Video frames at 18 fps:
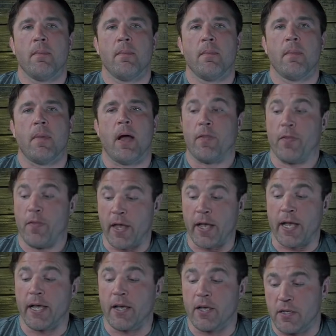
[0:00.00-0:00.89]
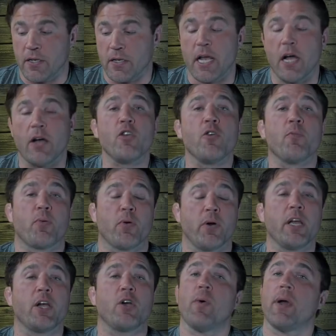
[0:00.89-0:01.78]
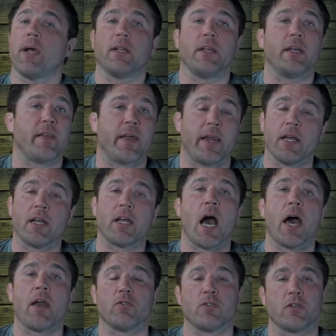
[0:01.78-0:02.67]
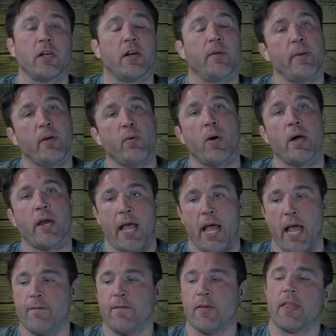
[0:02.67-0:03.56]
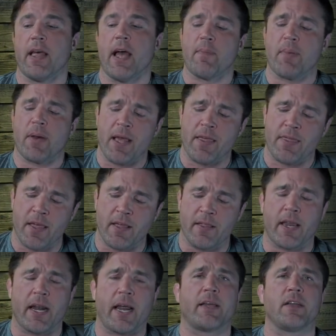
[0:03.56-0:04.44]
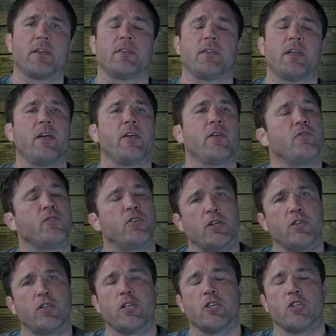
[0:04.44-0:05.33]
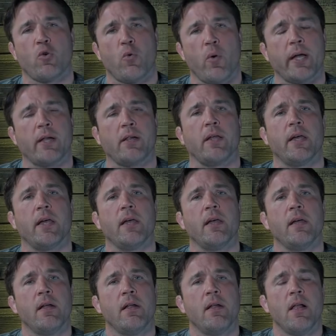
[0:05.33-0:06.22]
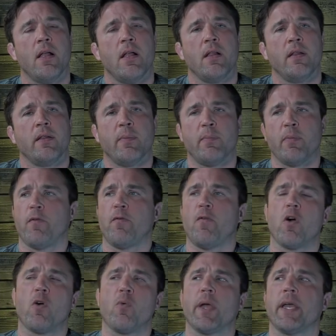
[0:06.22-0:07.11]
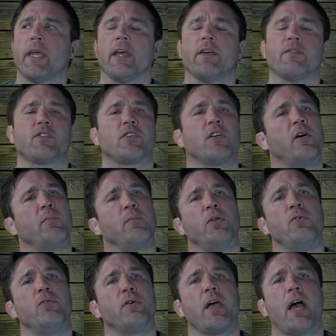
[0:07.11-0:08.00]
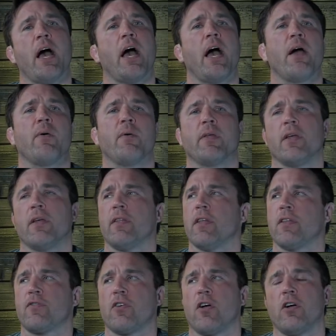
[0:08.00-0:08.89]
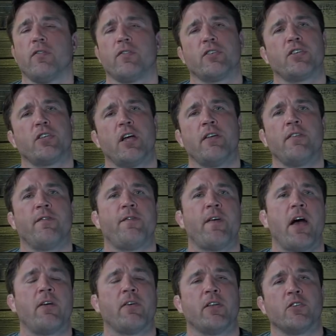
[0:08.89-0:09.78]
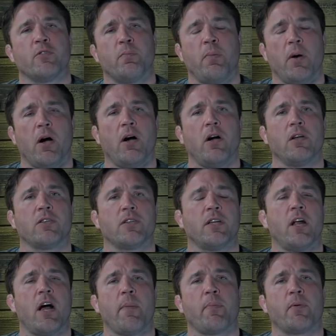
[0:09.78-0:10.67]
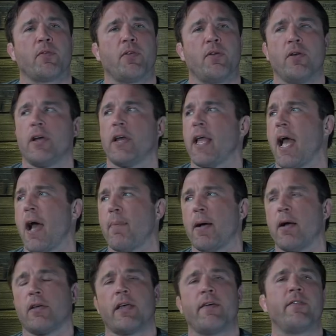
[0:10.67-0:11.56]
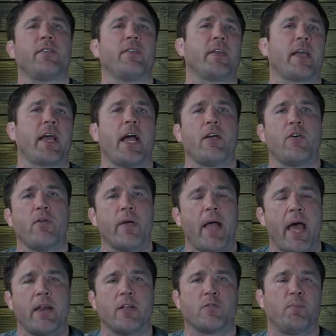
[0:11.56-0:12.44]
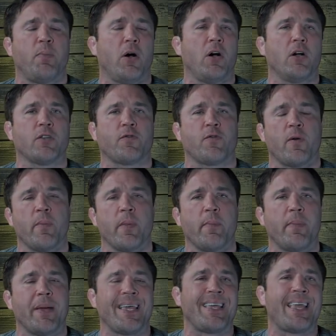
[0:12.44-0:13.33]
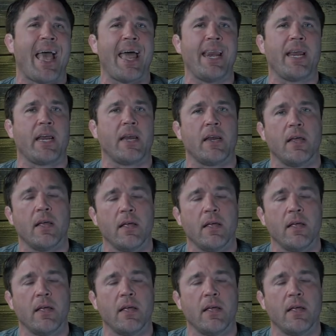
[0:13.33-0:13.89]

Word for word: I think I could sell you pretty quickly that Ngannou is going to be one half of that, but I think that I could sell you just as quickly that before we give some new guy that's all of a sudden found his balls an opportunity, how about giving it to the guy who had his balls from the beginning?